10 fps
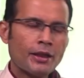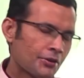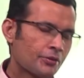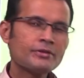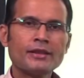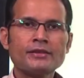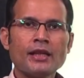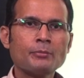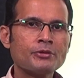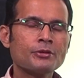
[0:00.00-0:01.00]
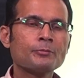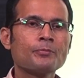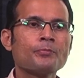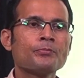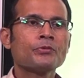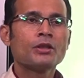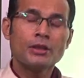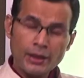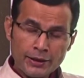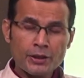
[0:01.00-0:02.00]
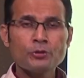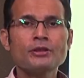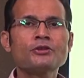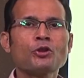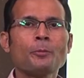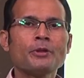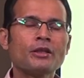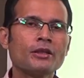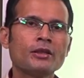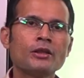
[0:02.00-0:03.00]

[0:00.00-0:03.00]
entrance exams related to this topic.